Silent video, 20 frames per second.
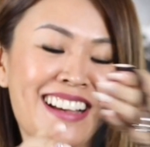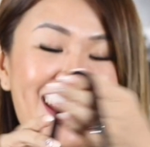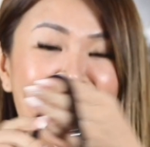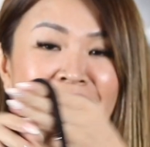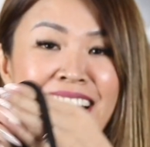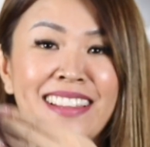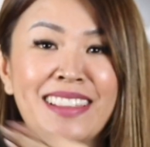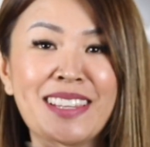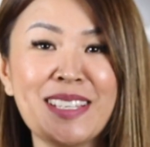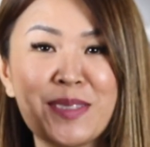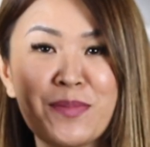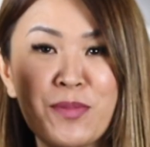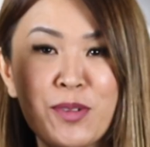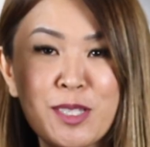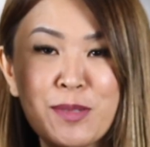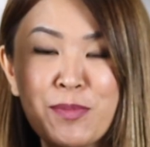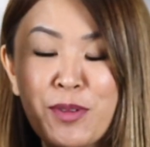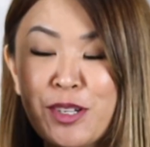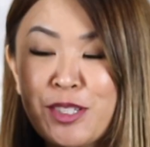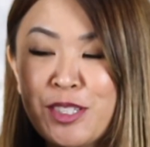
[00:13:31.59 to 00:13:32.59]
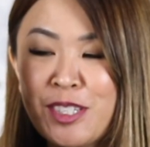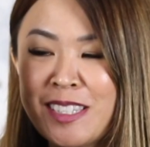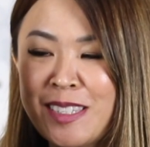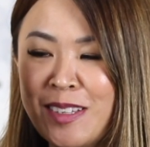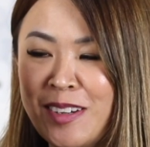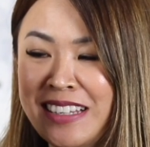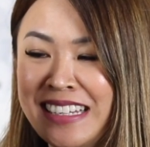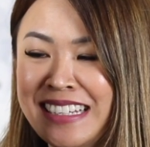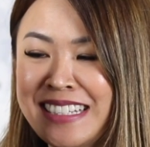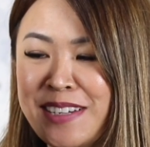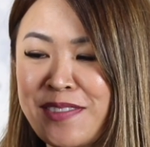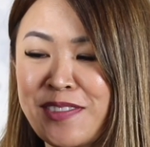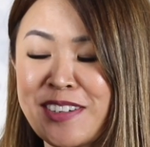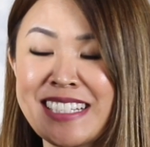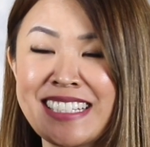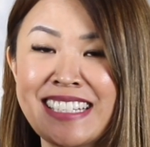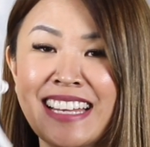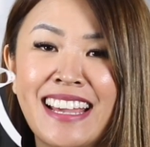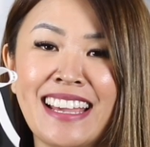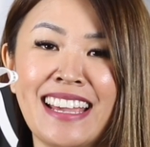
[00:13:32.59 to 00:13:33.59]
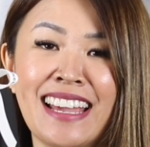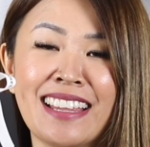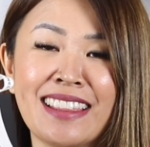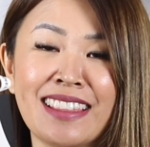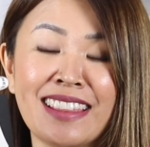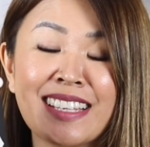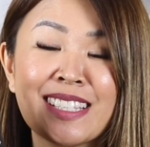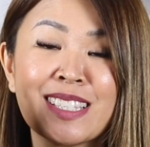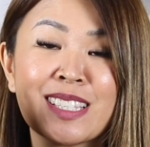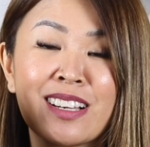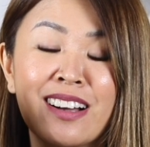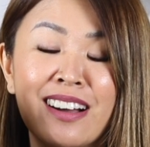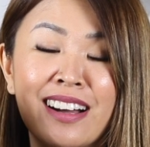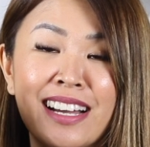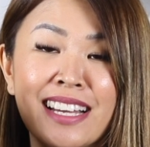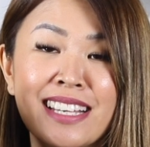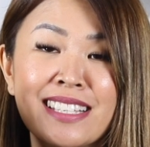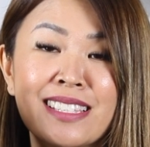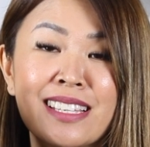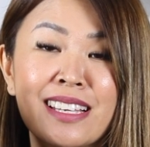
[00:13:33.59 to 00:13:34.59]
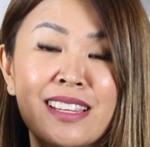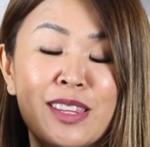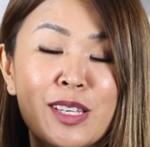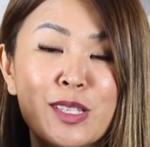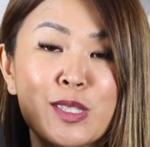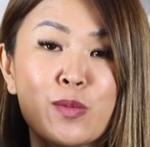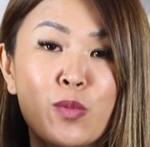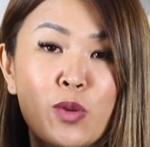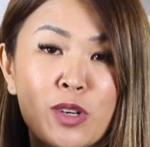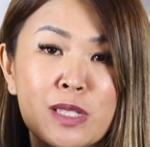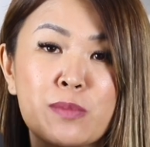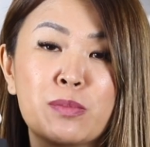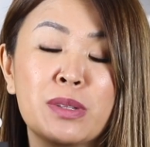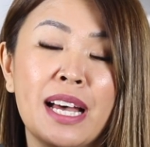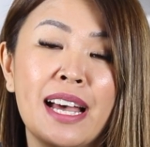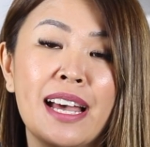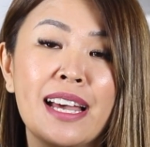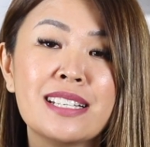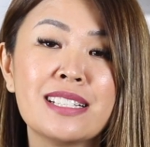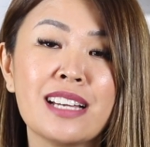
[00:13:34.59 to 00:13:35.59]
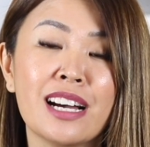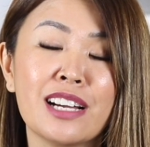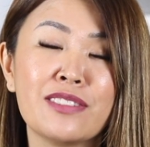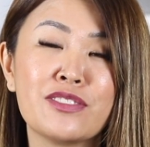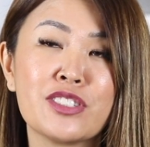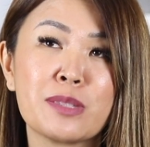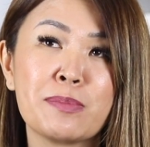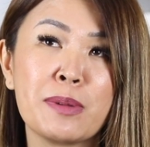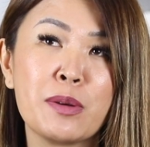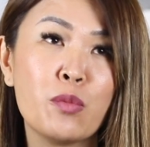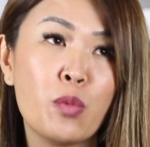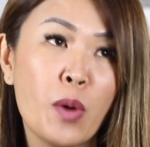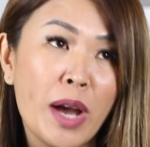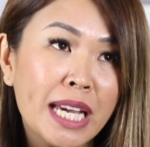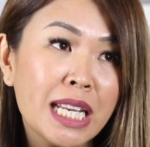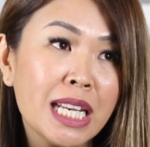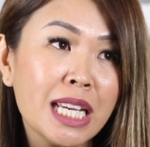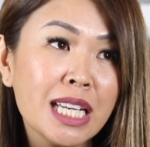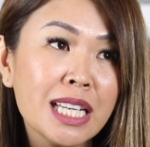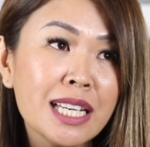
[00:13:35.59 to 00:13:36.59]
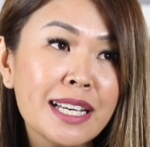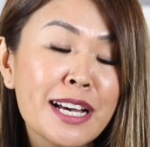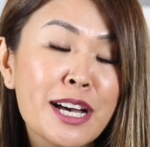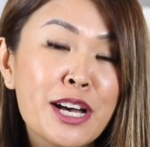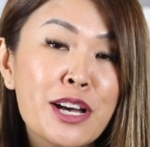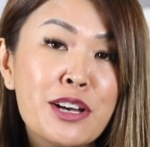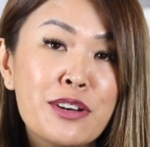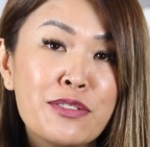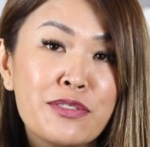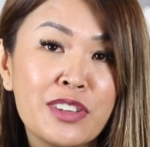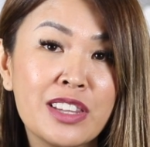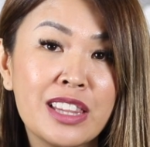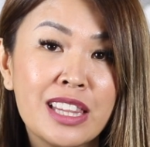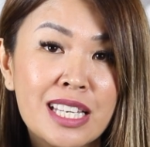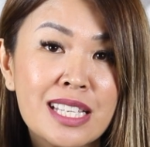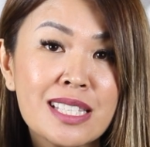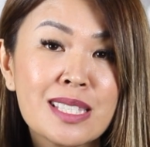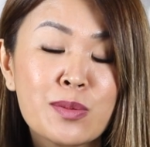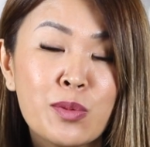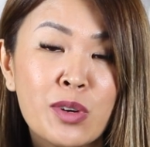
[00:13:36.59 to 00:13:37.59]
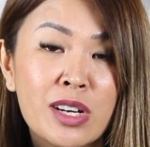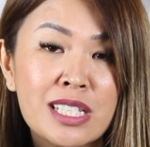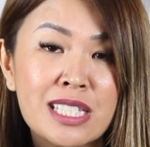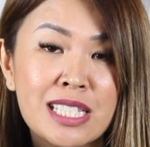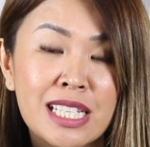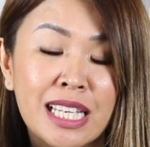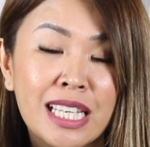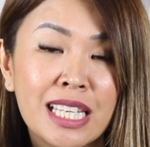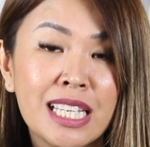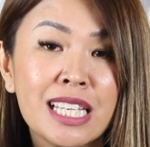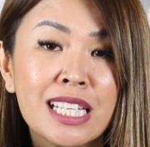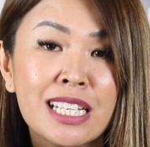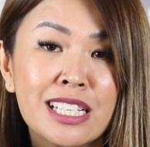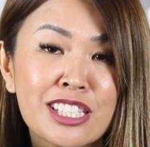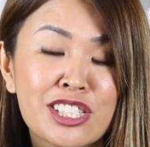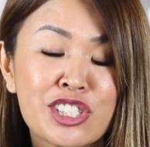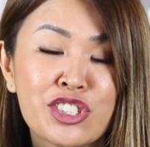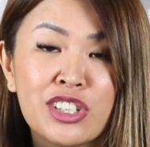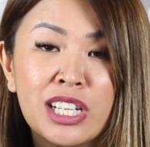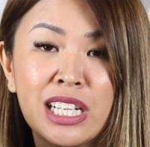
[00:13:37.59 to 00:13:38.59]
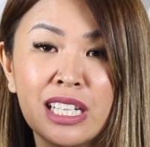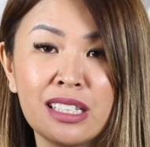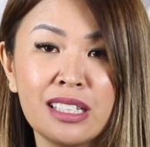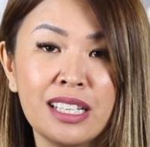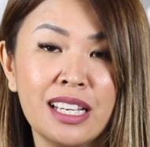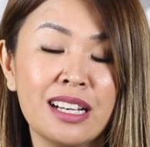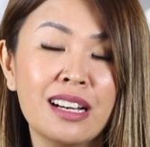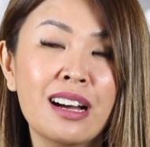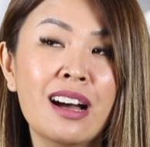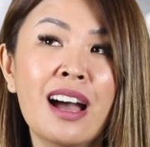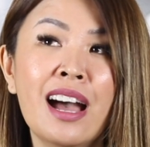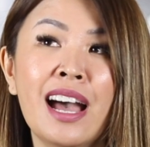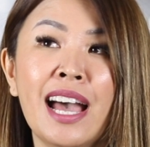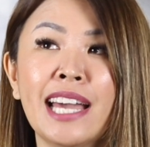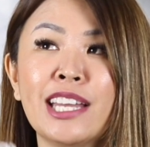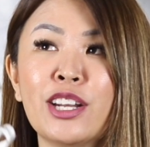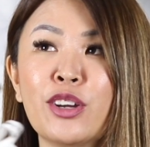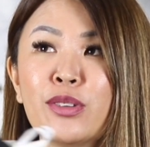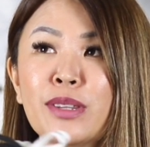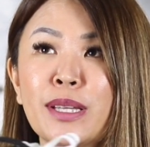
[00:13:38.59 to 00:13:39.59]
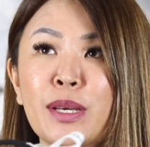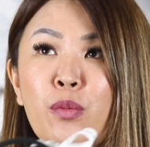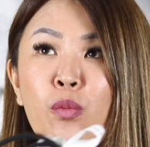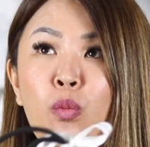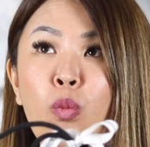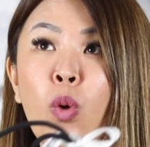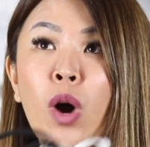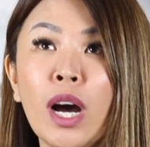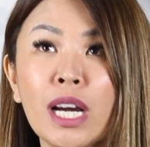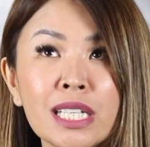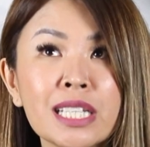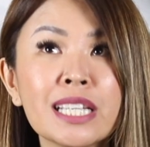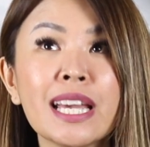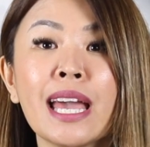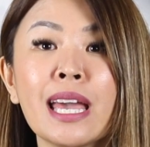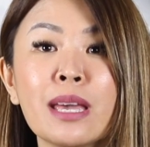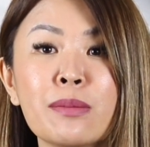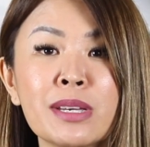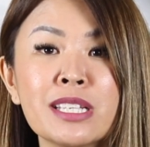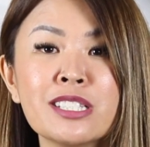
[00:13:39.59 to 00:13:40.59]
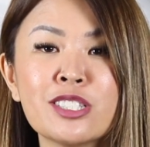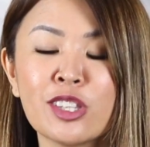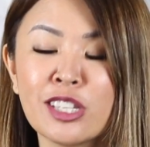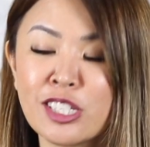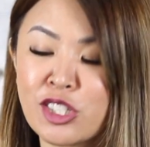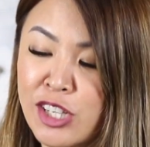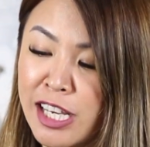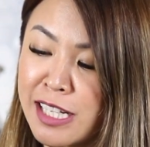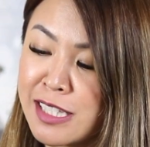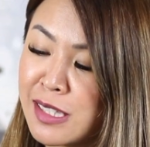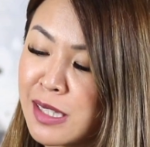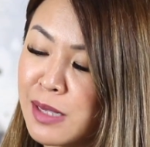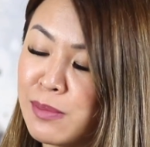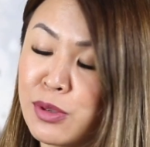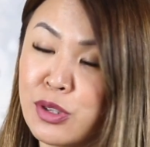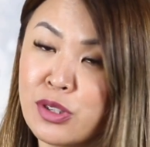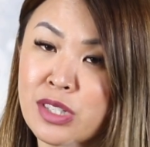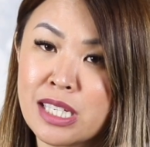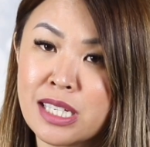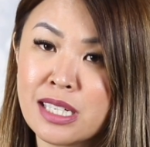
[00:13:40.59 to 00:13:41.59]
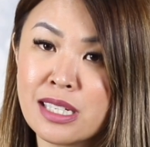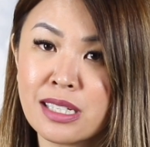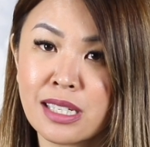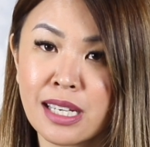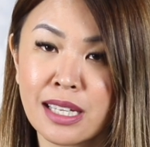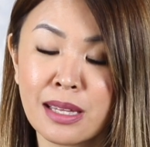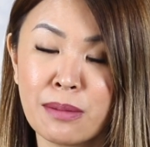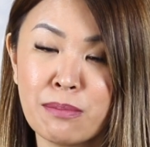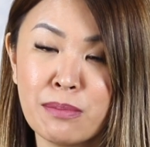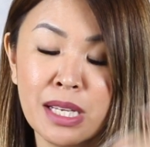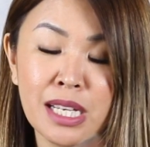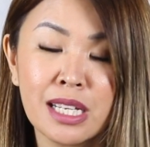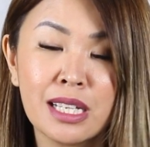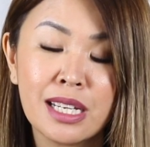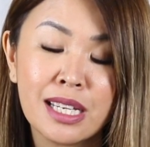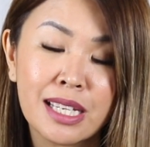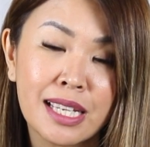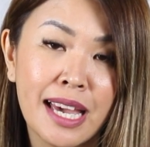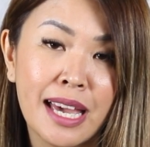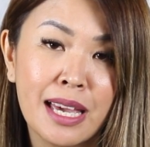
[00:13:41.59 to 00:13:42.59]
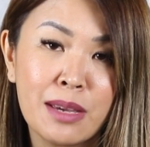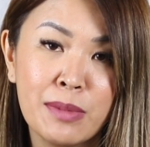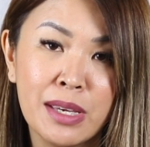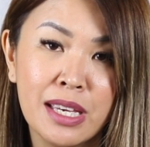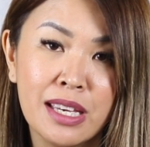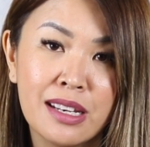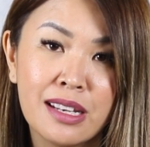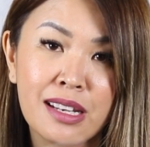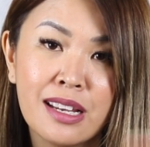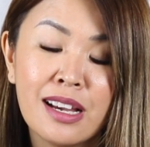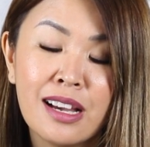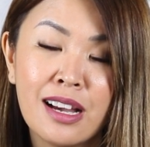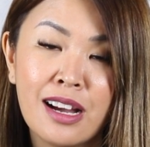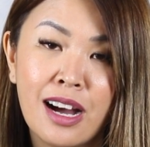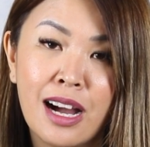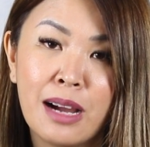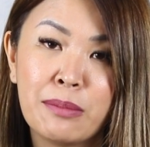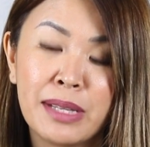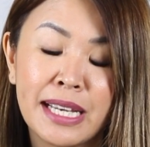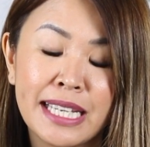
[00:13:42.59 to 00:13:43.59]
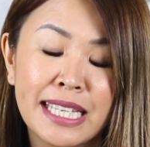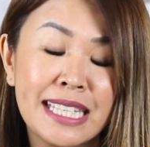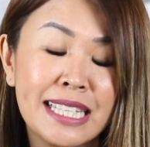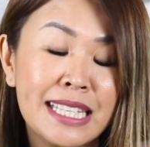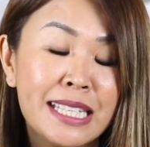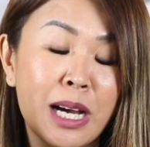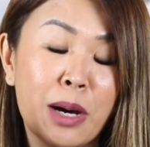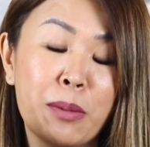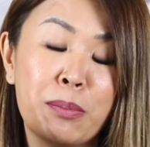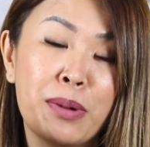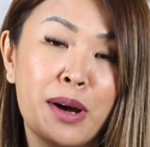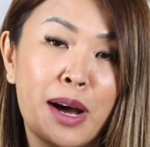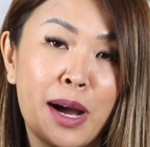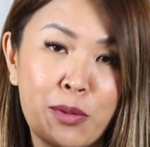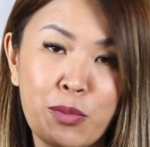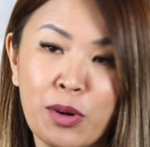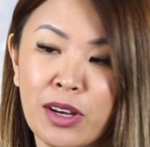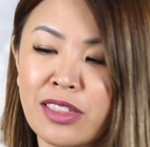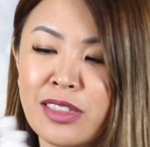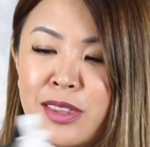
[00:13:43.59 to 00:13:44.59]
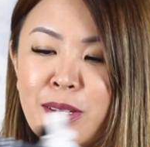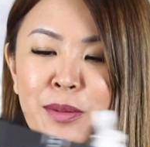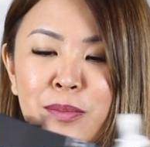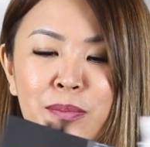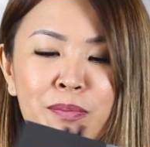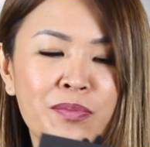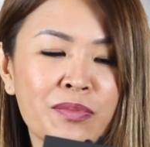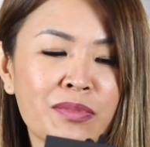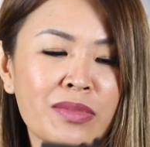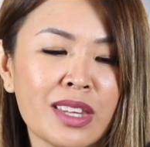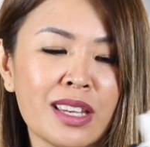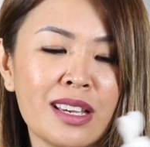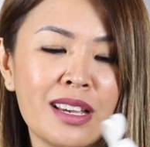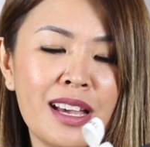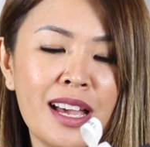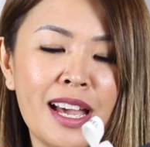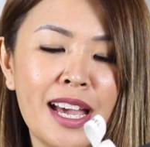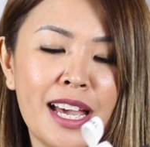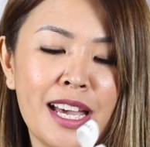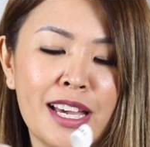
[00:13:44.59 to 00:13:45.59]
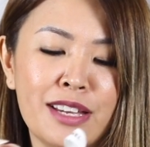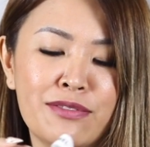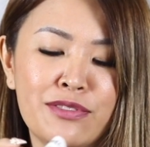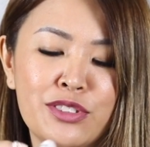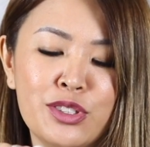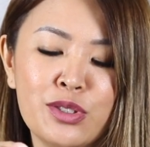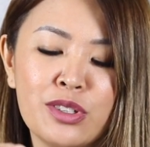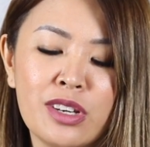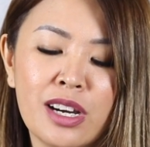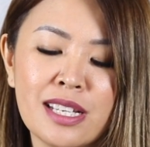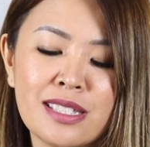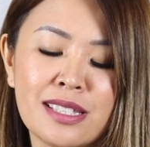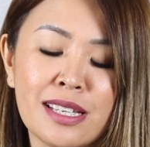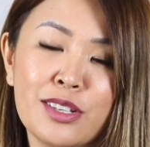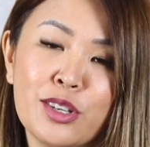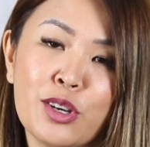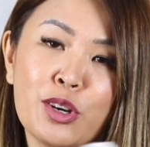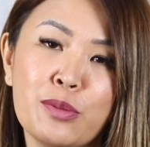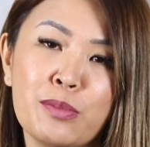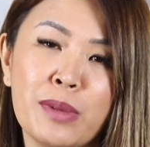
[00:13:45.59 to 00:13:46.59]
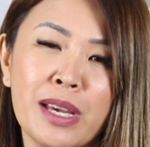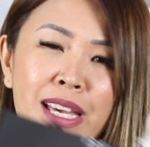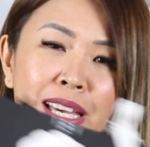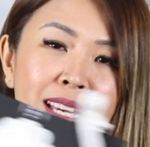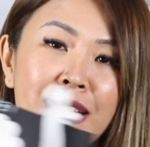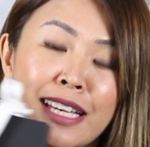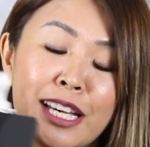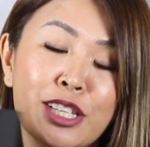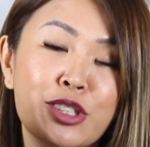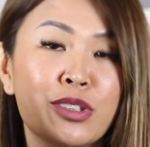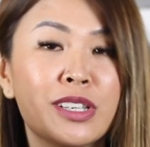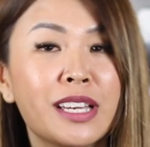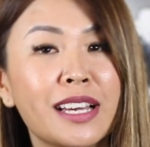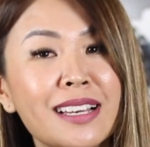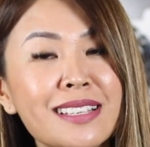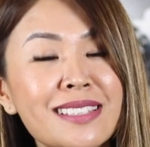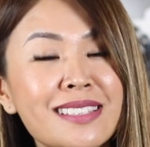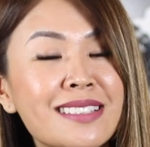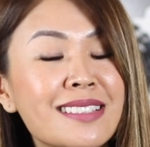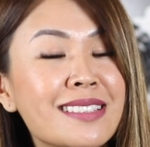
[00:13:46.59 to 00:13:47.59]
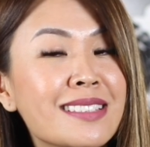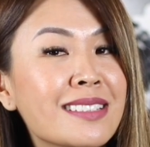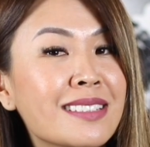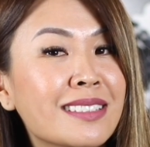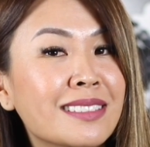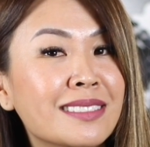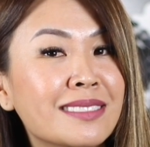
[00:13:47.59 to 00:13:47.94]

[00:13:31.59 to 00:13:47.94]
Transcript: And this was purchased on a different day. And this, guys, this was planned. I've just been waiting for this one to hit Australia. And only one came into the Chadstone boutique. And the minute it came in, I'm like, yup, I want them. And for you guys that know me, can you guess?